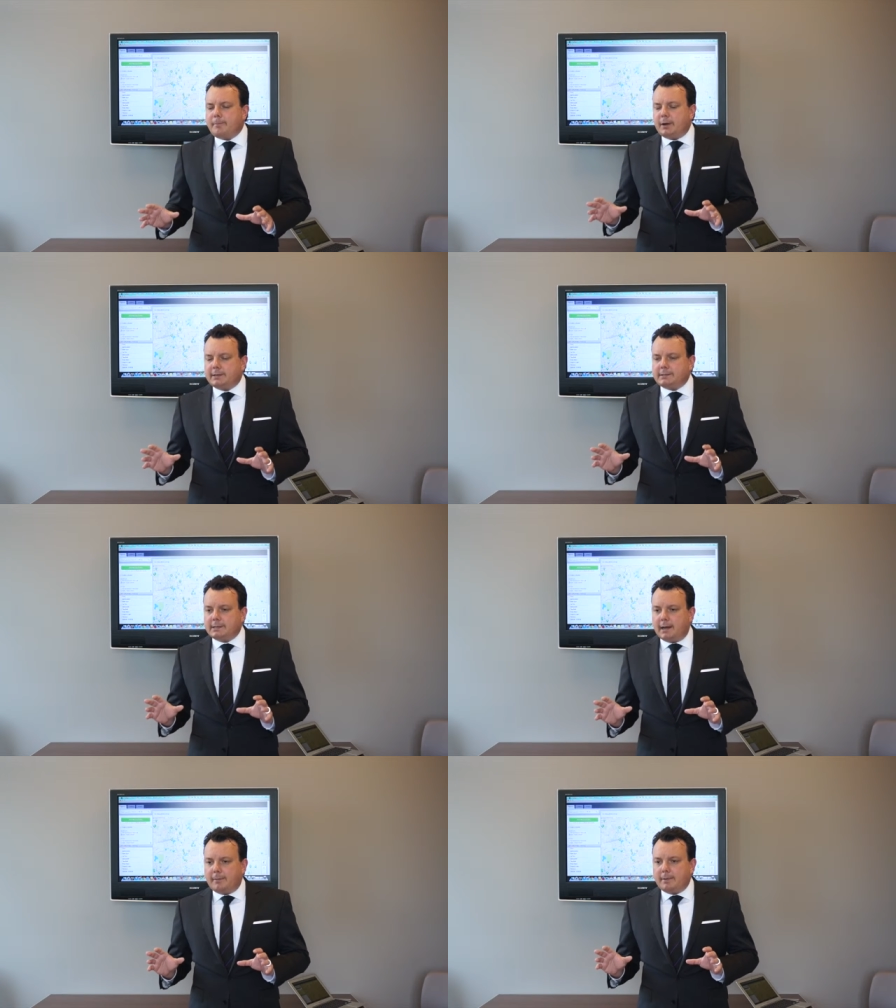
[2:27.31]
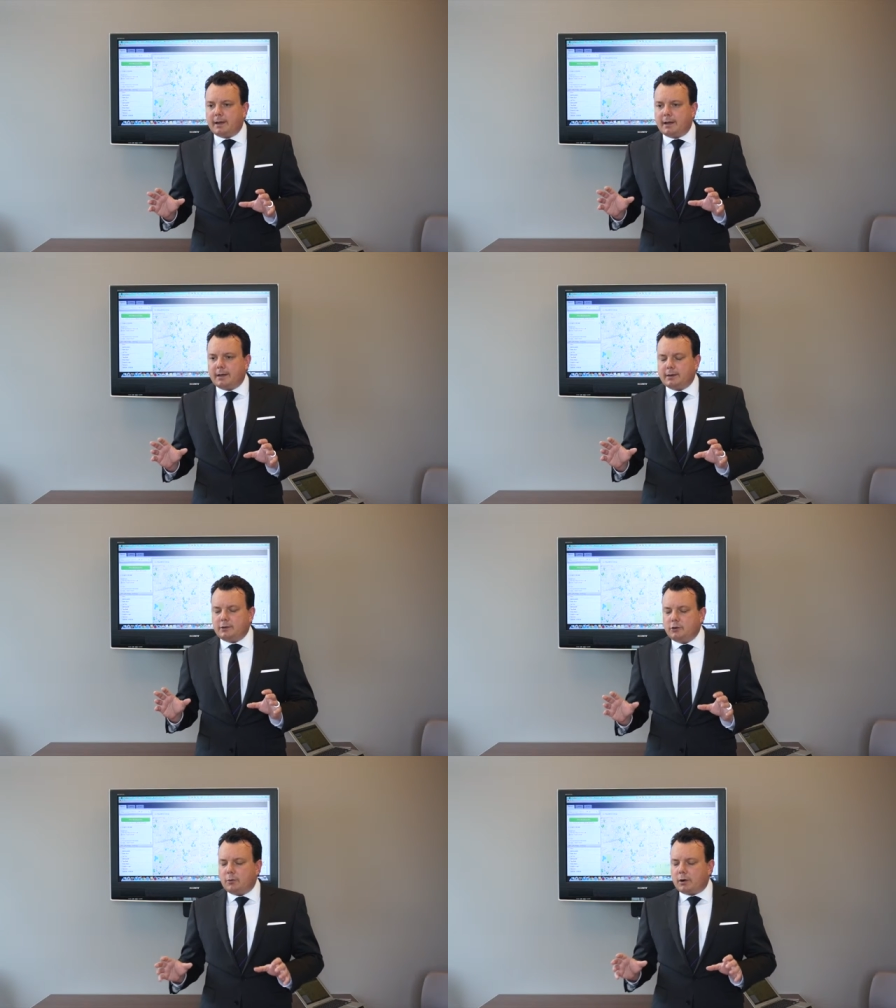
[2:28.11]
but um,
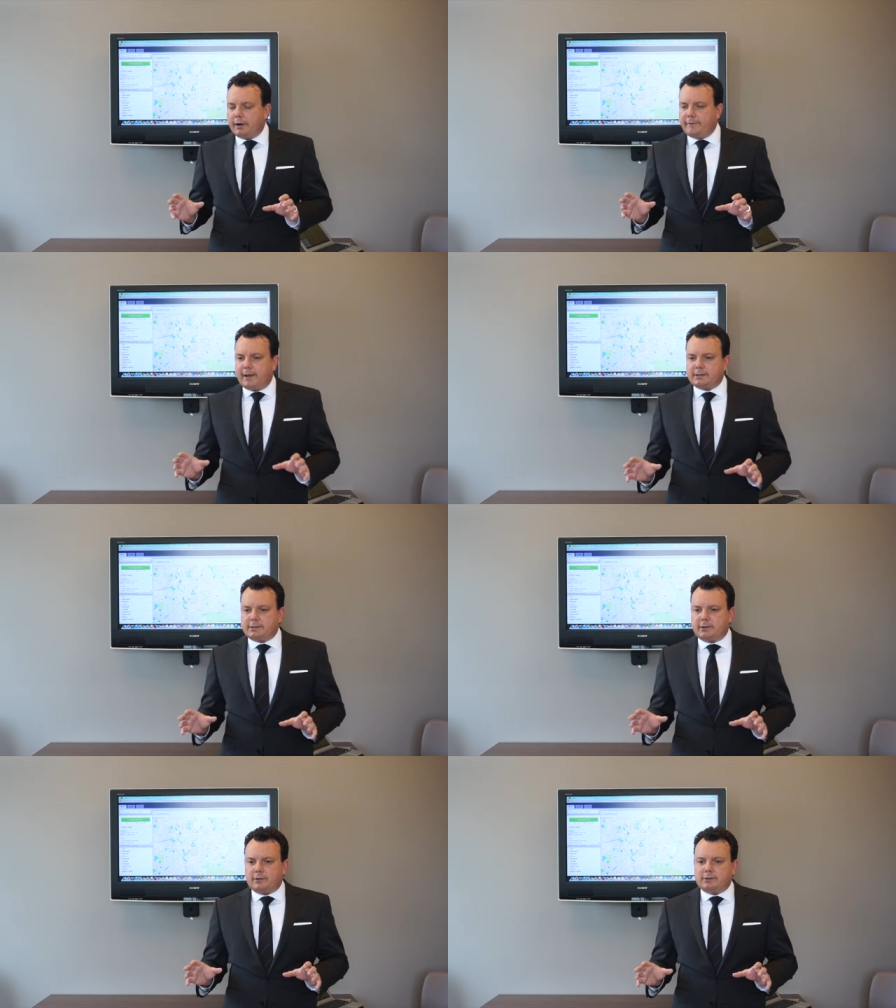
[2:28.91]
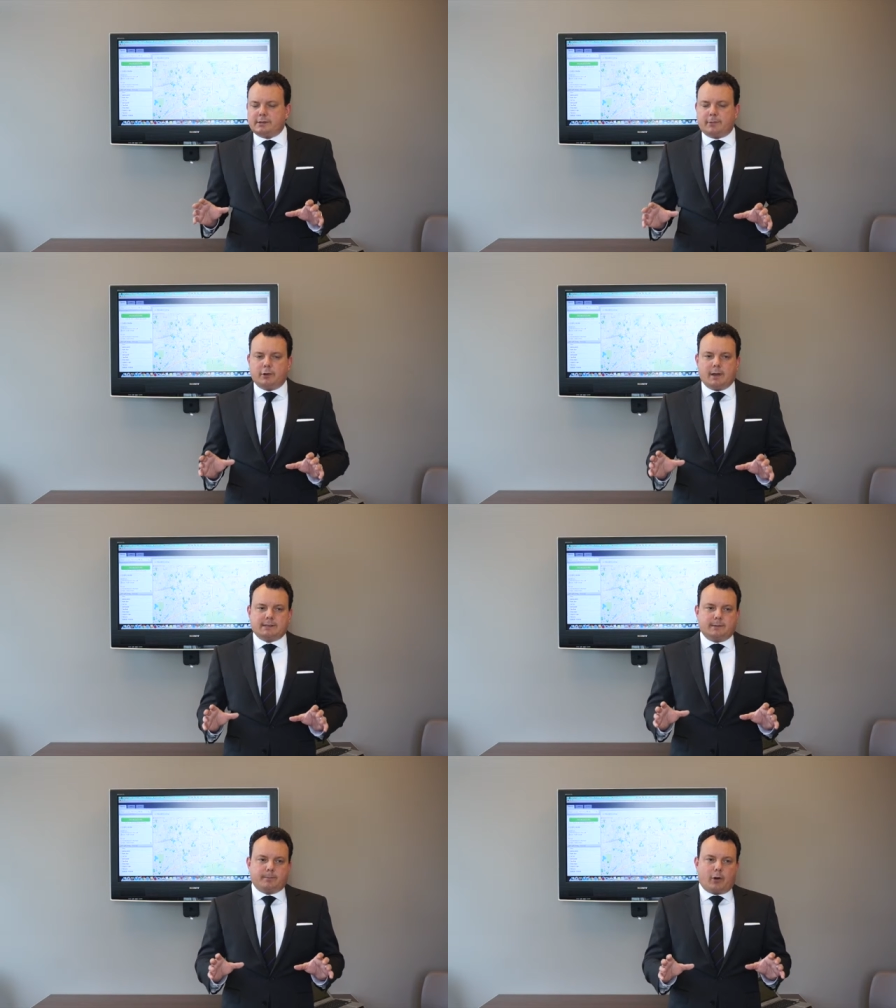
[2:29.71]
uh, newer investors, somebody who
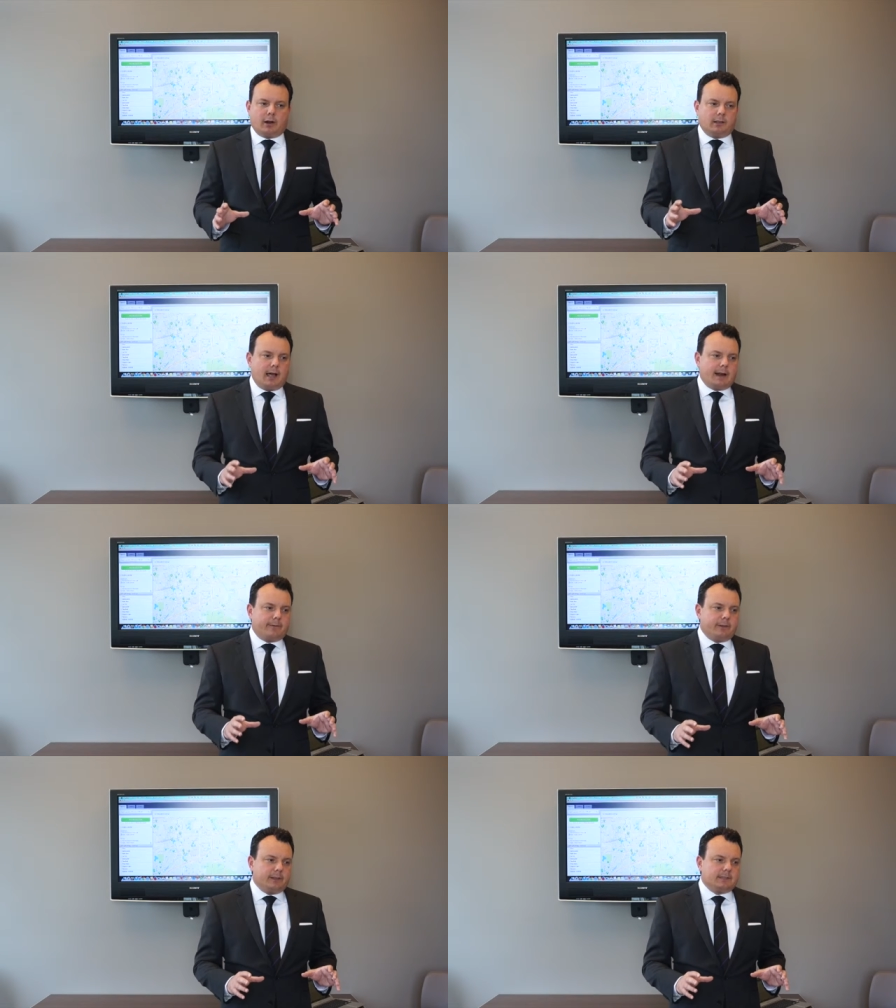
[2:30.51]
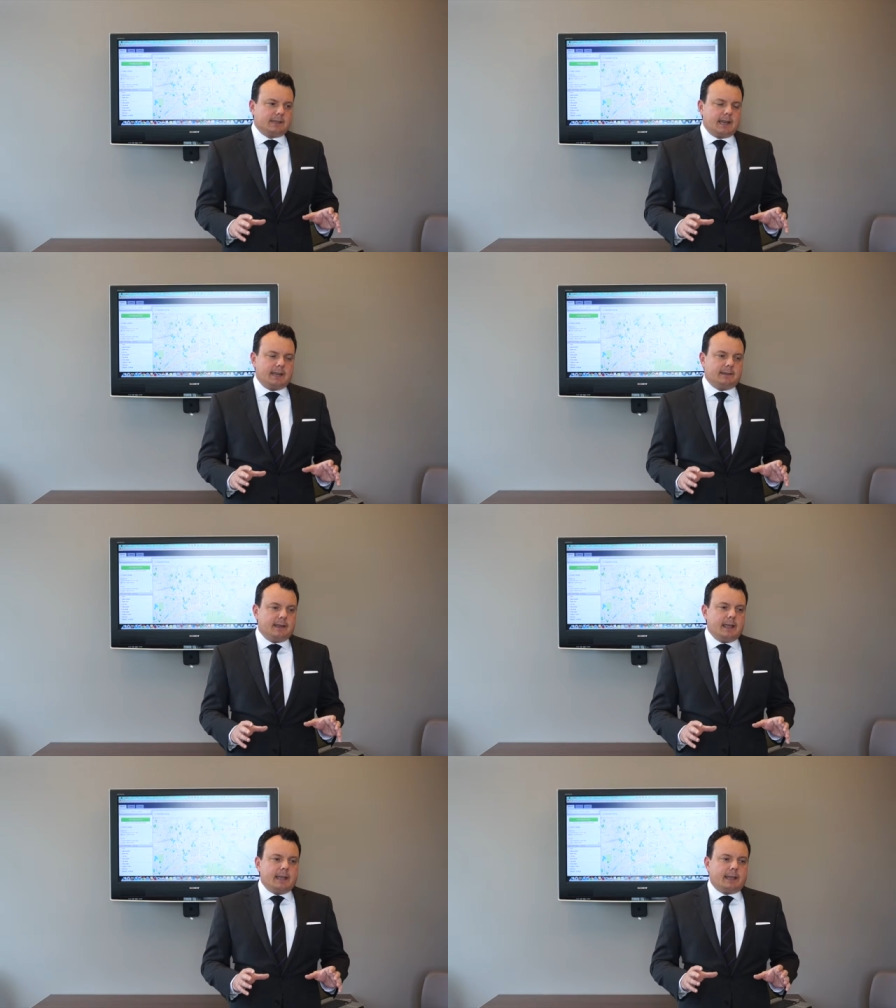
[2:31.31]
hasn't bought a lot of real estate,
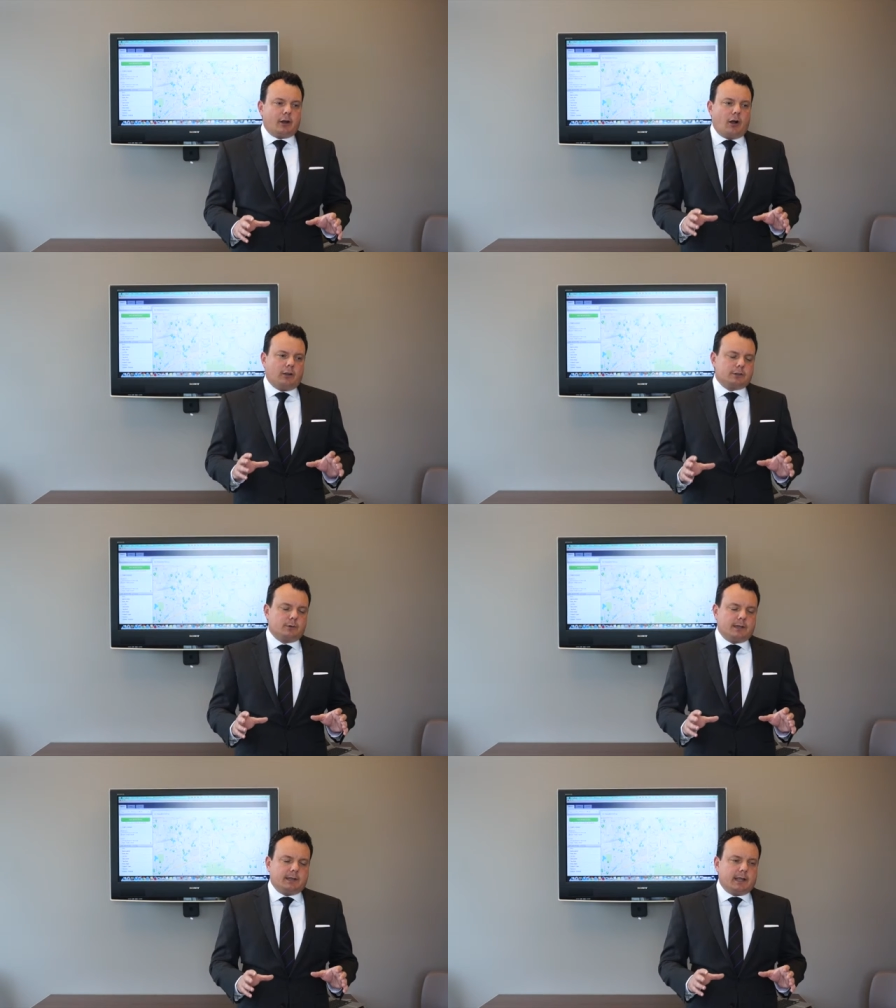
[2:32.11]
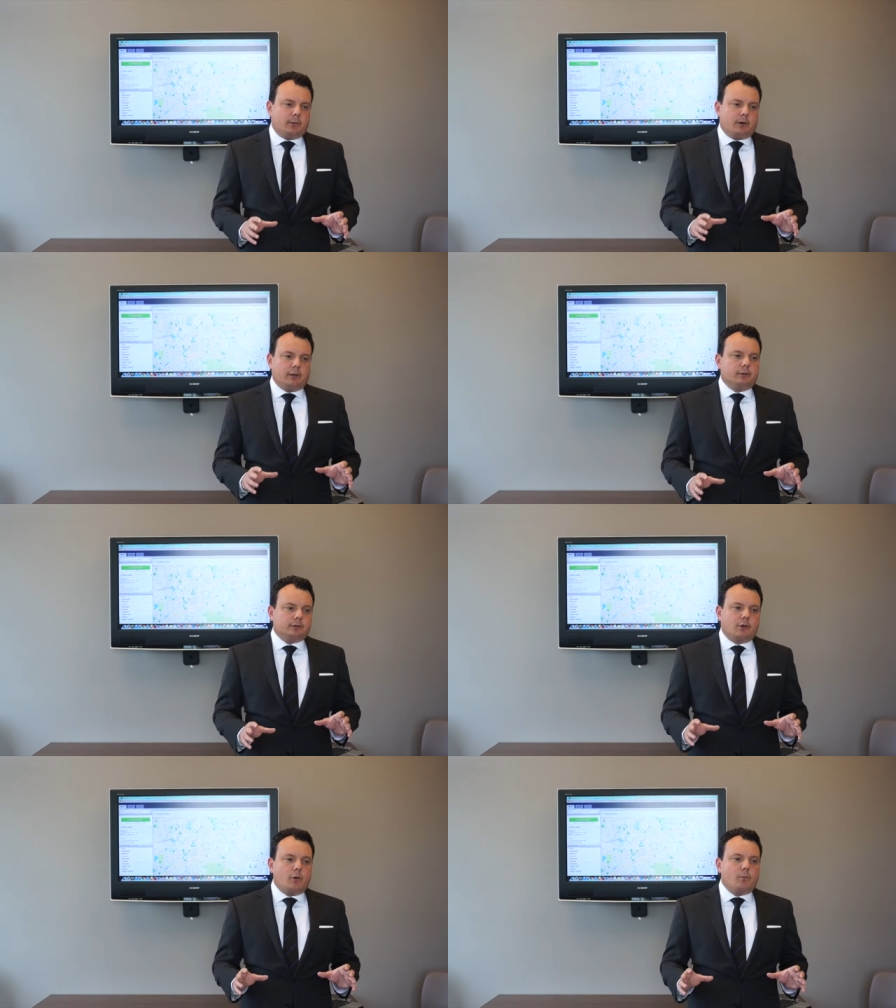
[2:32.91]
can also get like one of
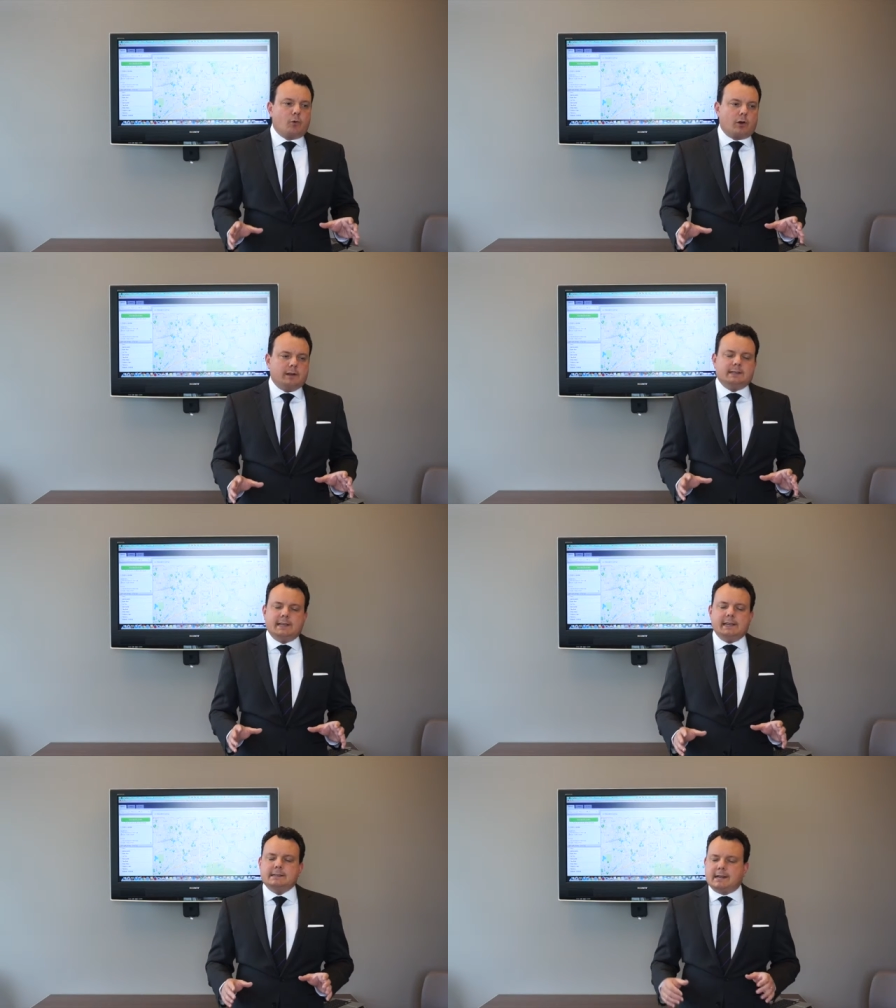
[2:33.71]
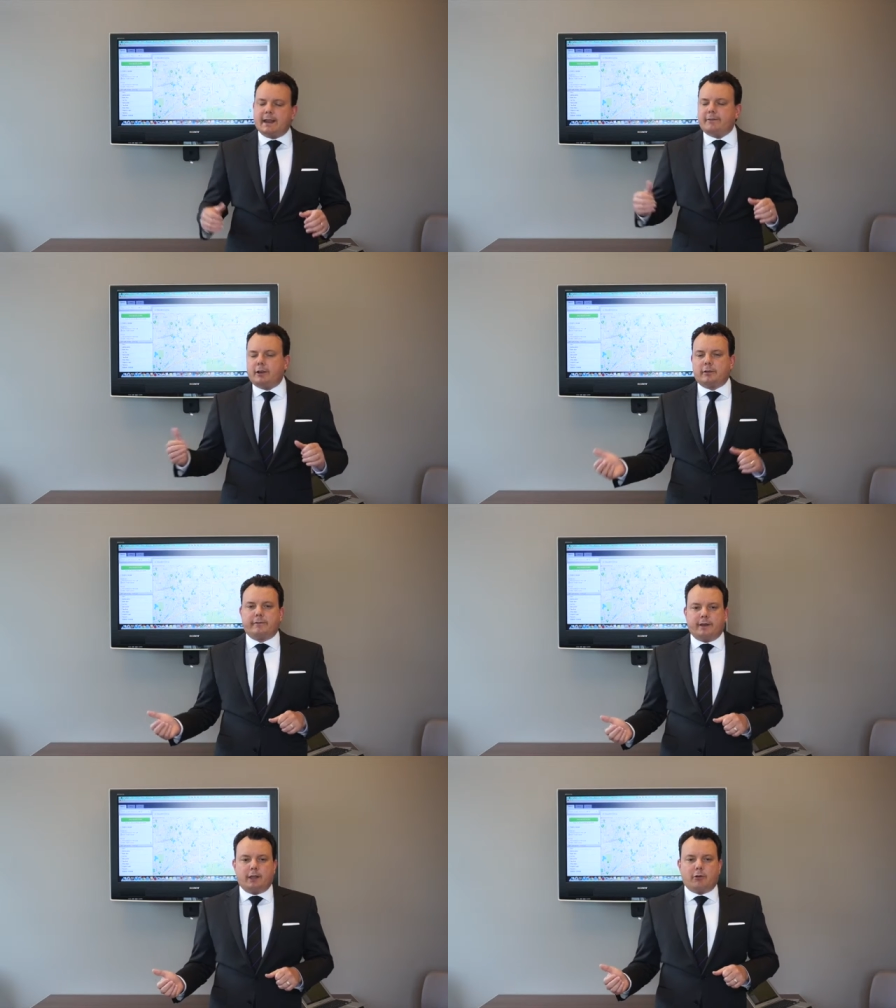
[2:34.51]
those home warranties. And I have another
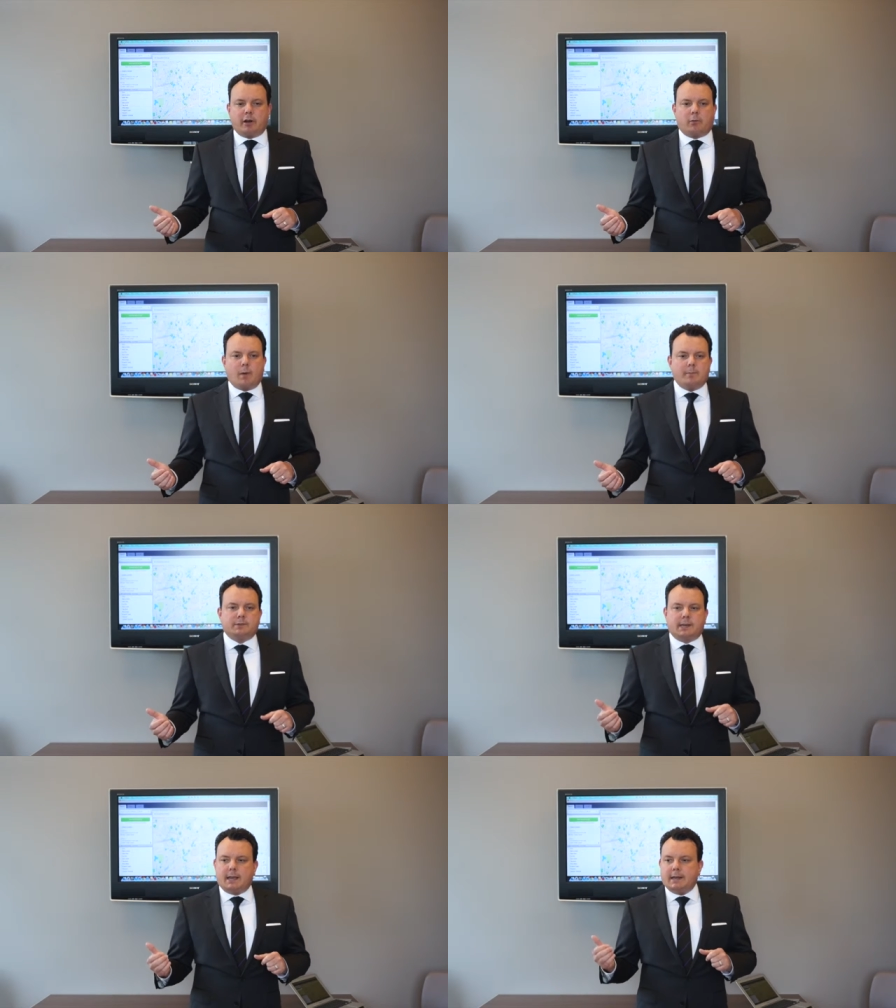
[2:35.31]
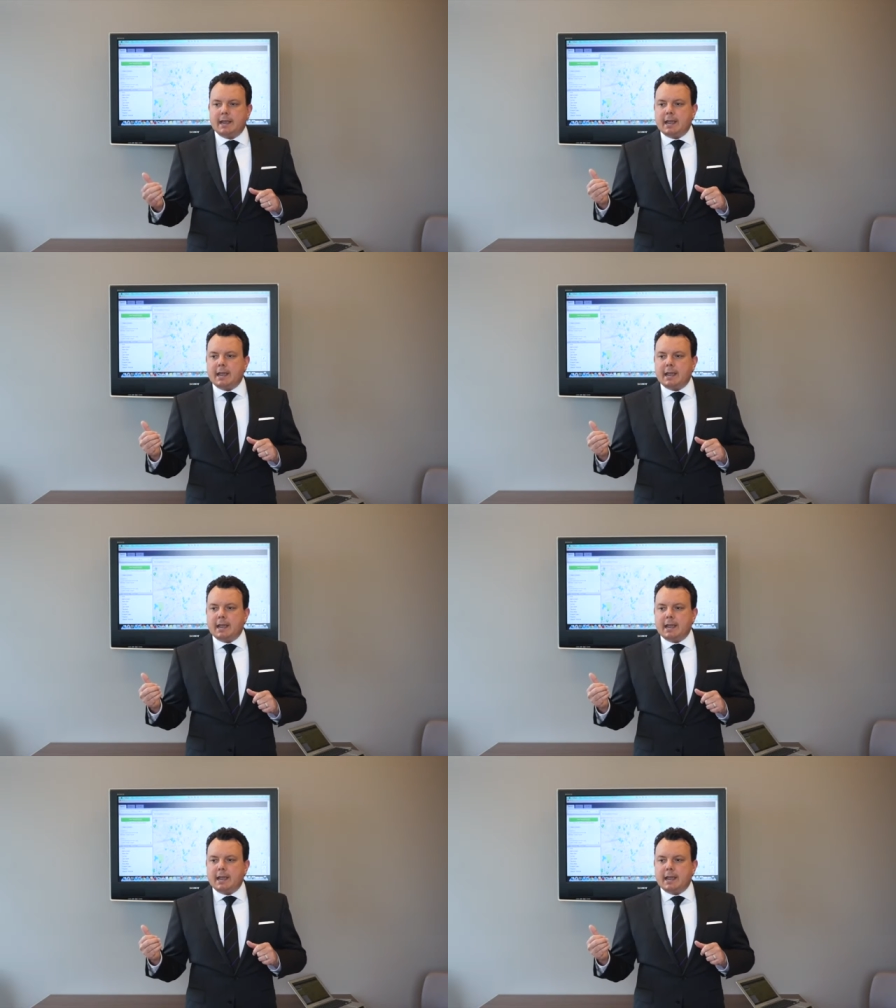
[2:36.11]
video on our website